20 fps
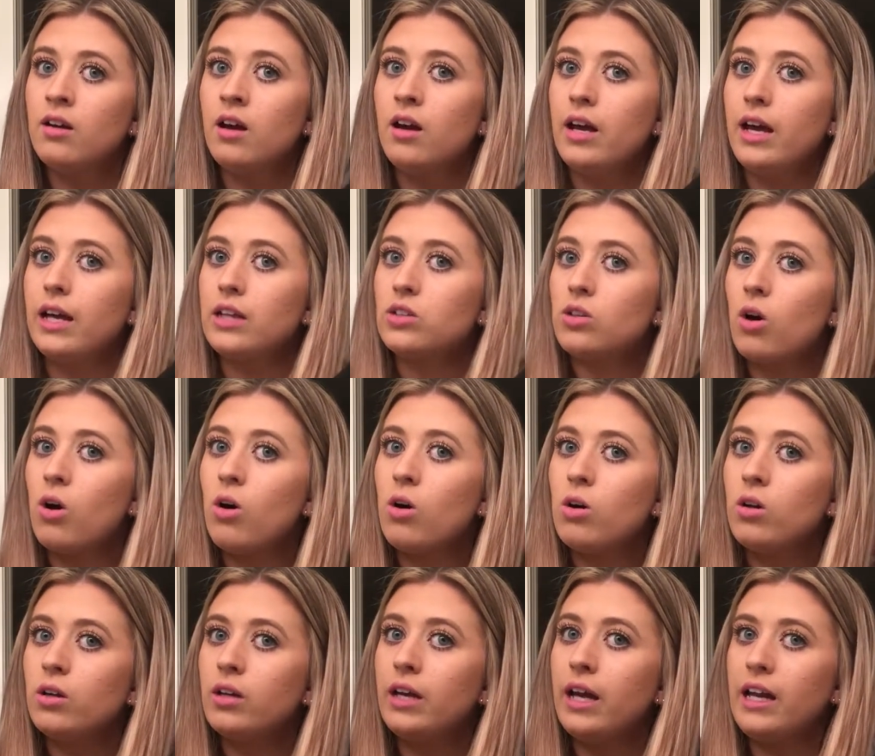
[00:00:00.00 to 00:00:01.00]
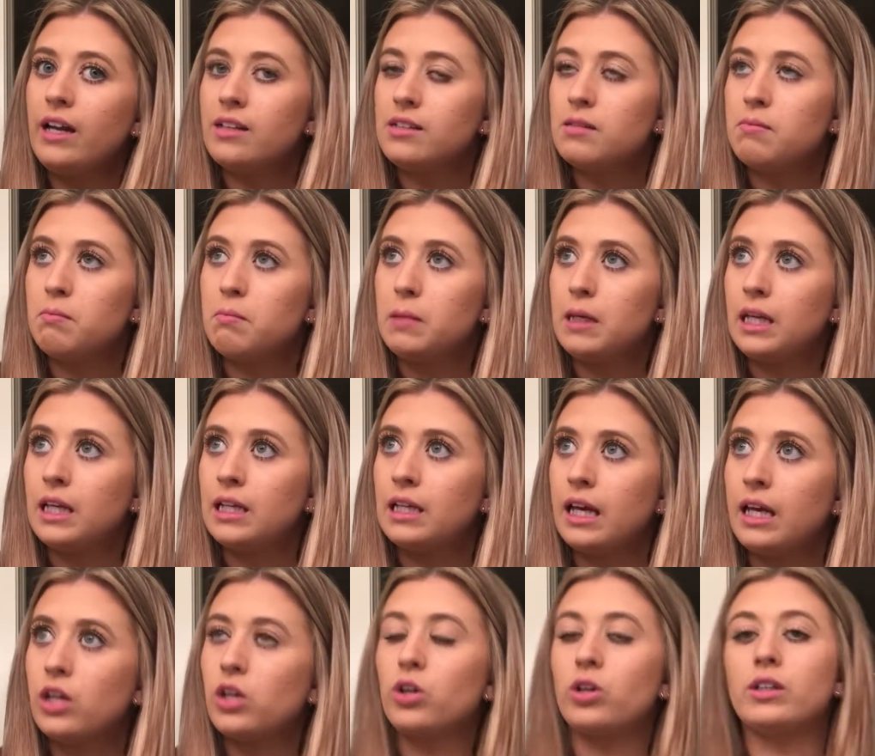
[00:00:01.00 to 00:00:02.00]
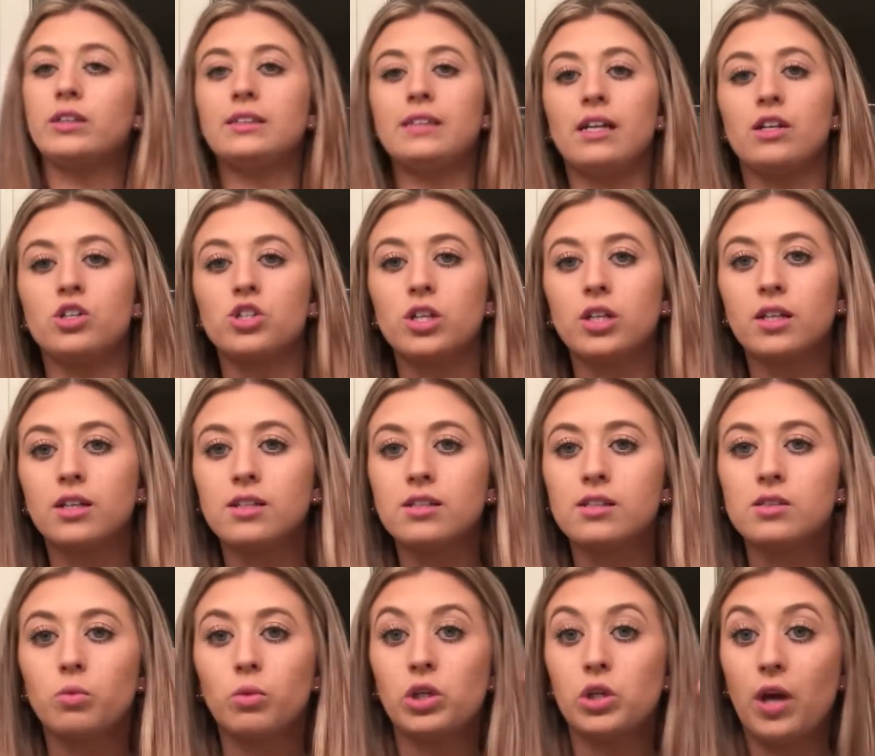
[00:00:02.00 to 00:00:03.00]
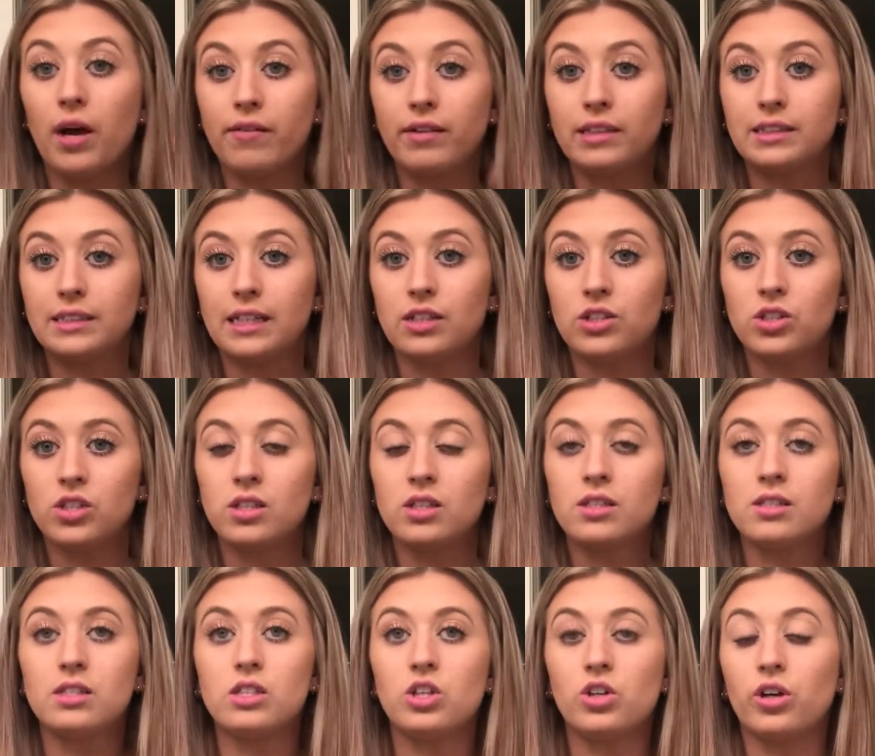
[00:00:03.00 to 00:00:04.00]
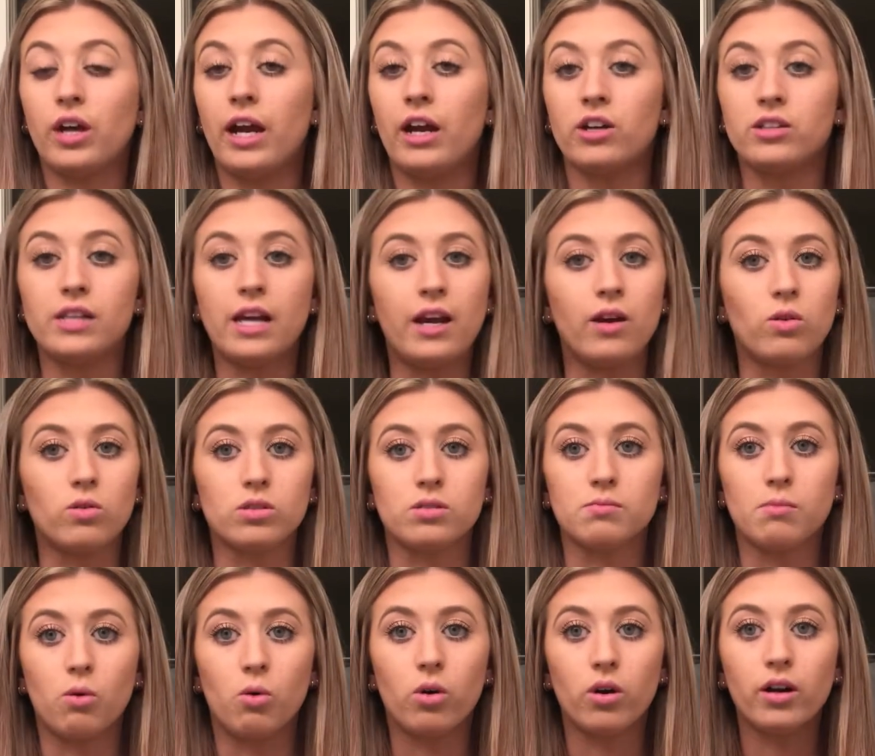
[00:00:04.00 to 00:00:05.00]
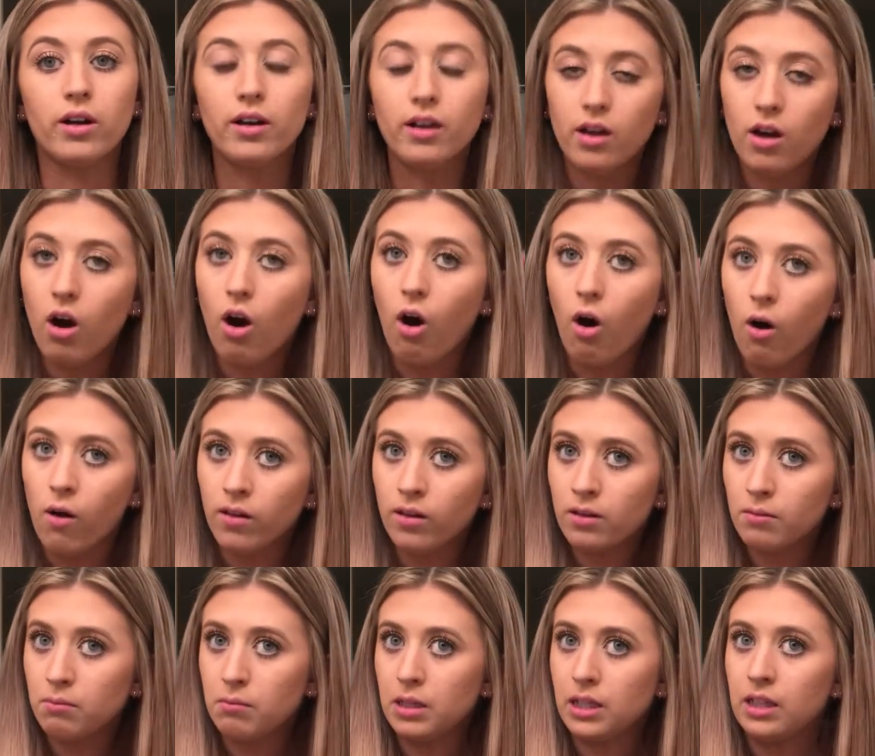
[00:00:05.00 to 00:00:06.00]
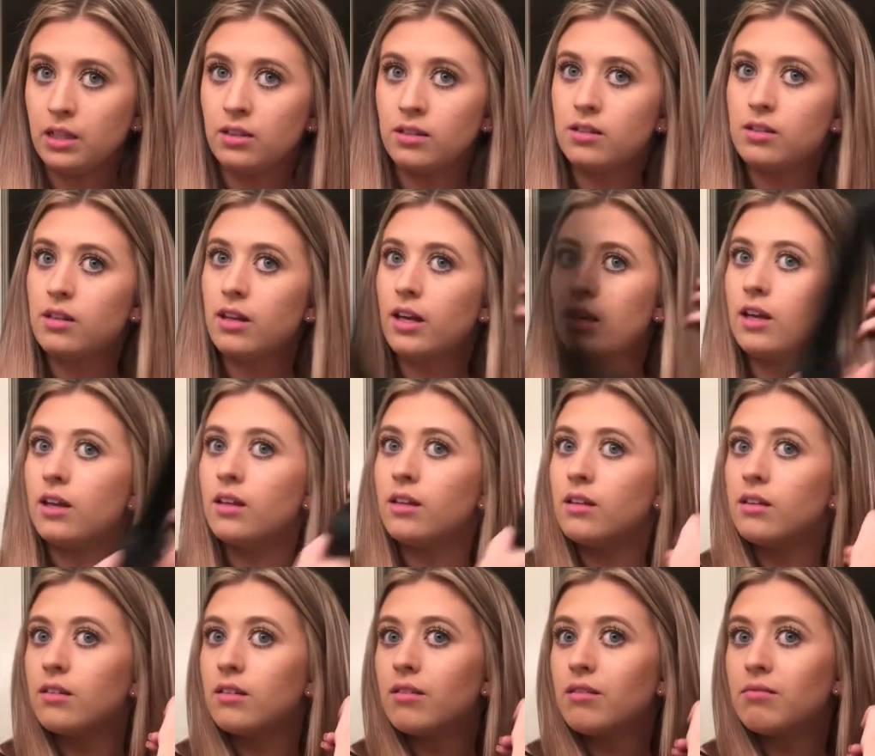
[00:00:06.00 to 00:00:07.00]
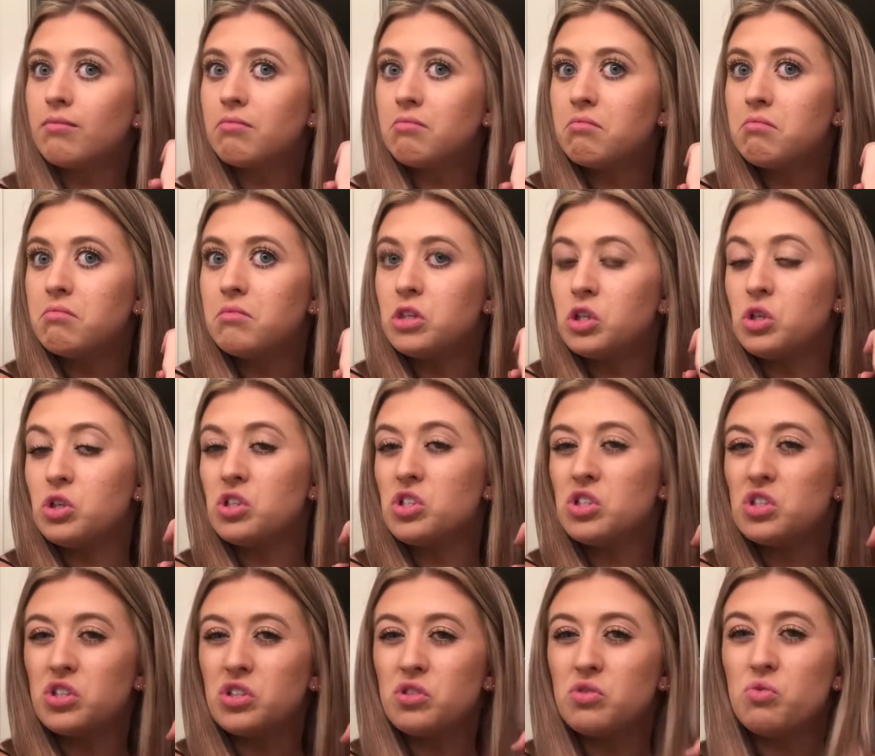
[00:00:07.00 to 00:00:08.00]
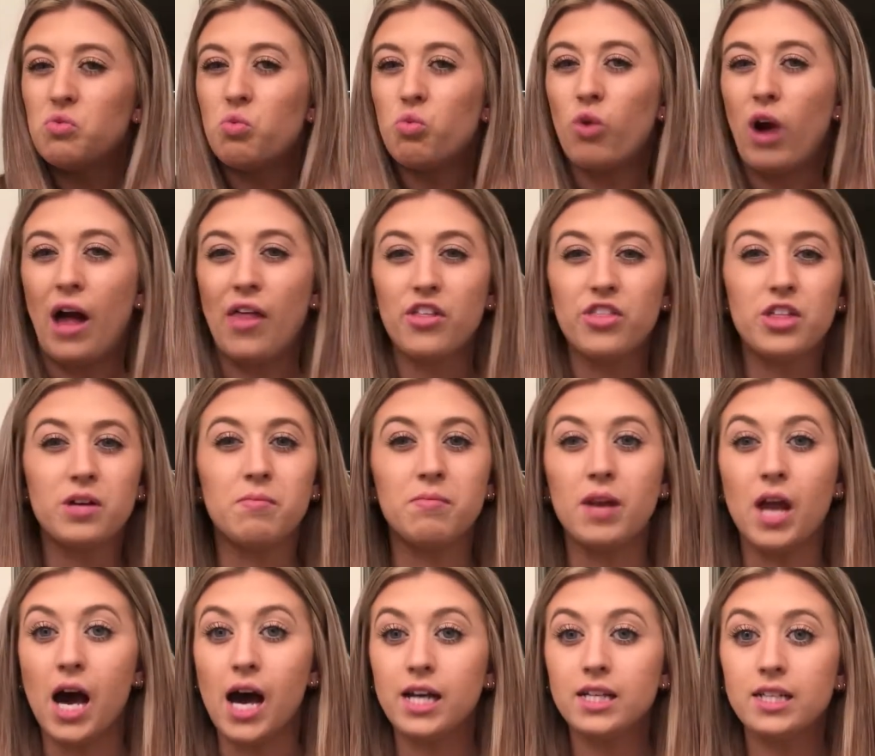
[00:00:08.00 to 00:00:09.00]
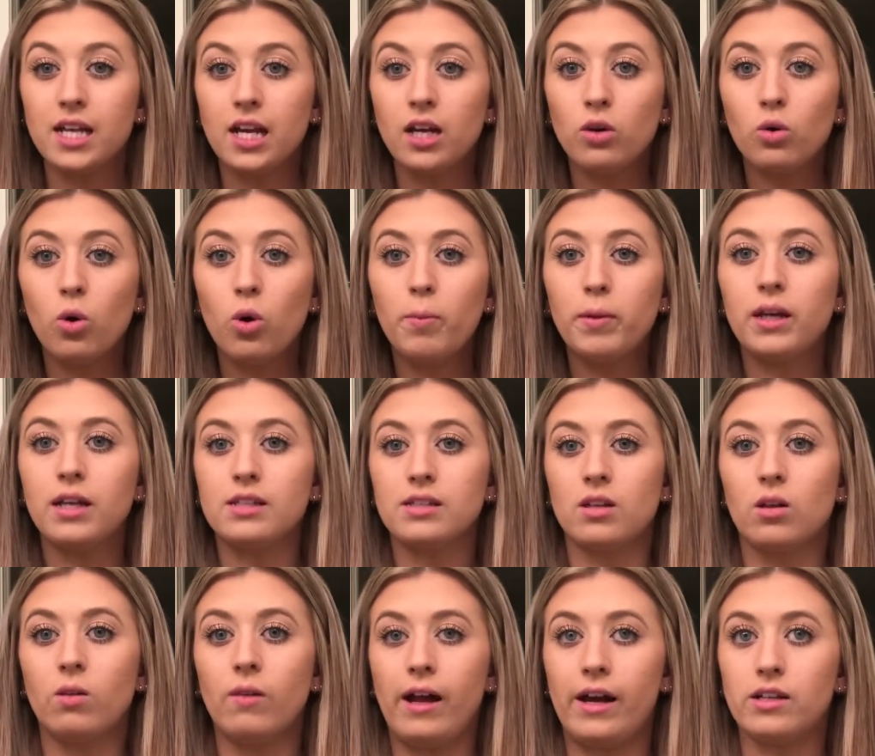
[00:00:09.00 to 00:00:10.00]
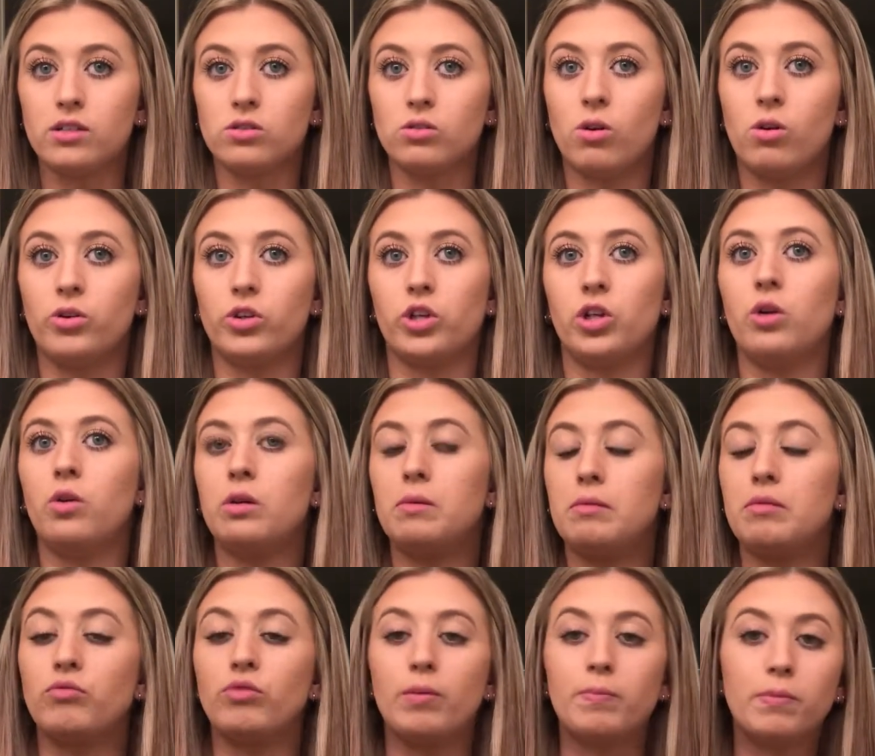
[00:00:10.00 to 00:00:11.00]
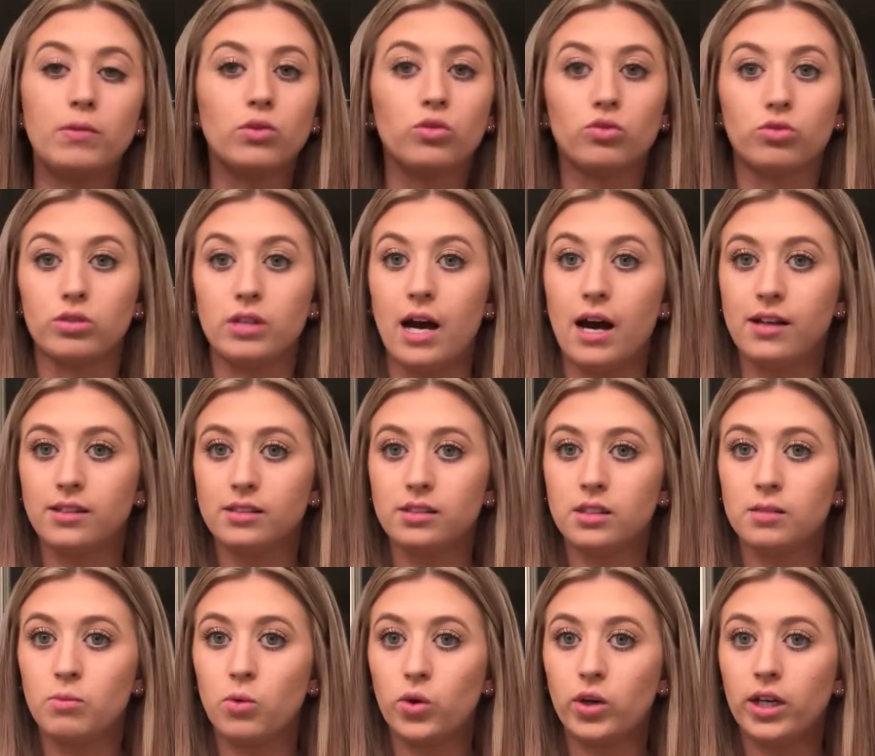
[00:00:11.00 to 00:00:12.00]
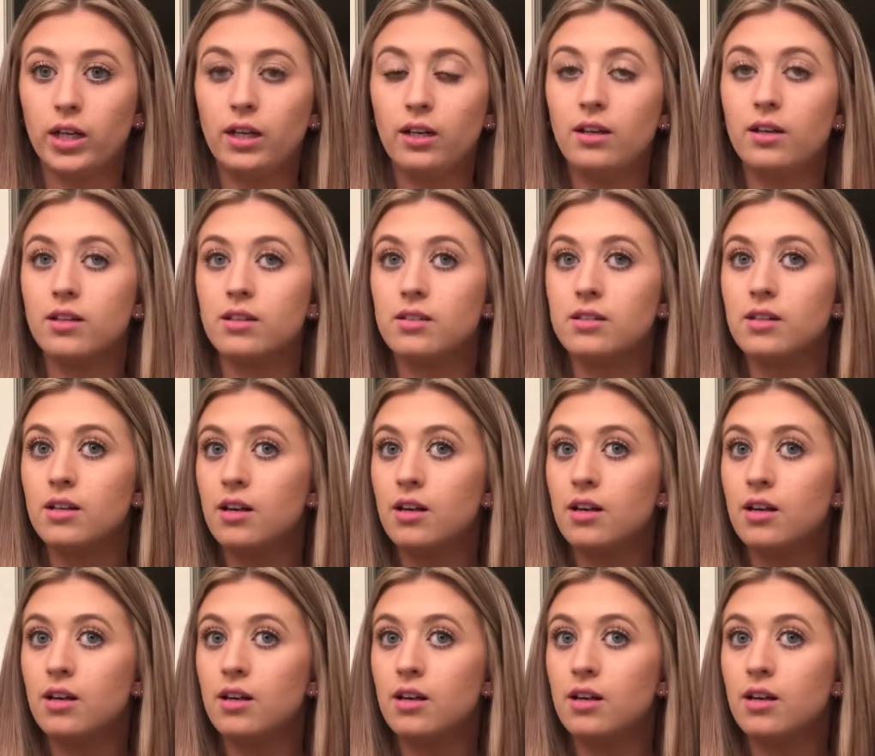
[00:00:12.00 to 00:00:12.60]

It doesn't mean that your extensions, when you have extensions, your hair tangles more. All it means is you just, rather than not tangle, because they'll last longer, you don't want to be ripping through knots in the morning, because